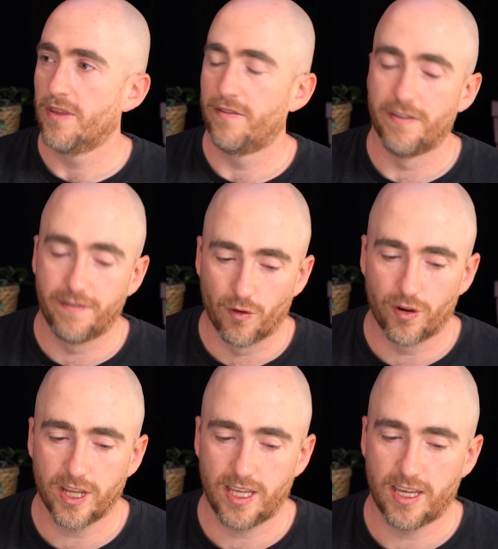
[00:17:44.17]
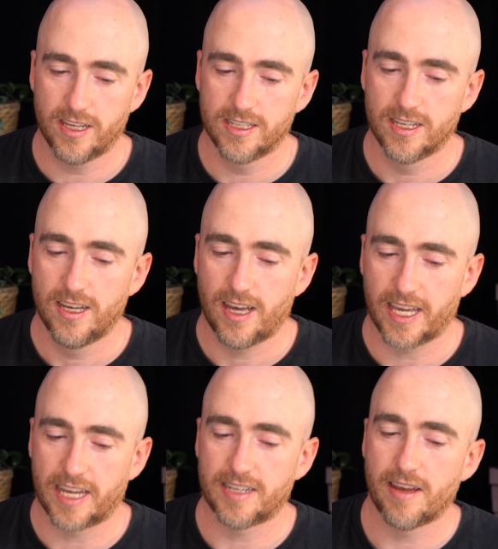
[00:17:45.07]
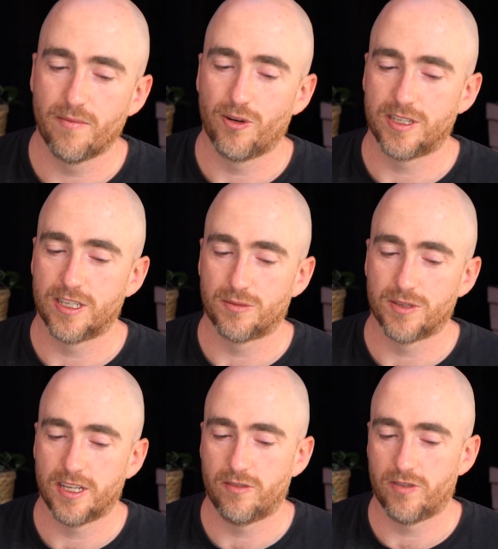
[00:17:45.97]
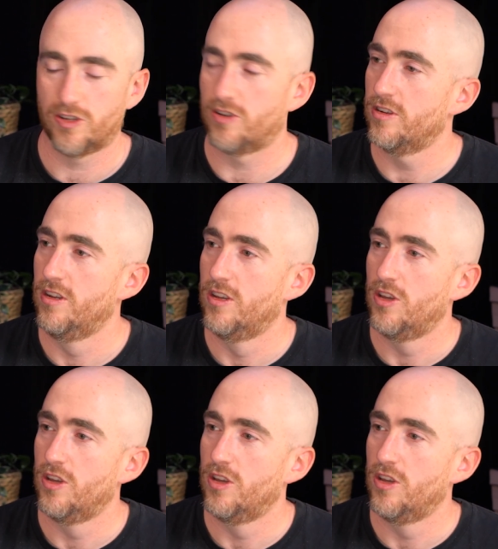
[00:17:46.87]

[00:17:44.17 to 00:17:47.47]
for 40 years and get 10.6% return,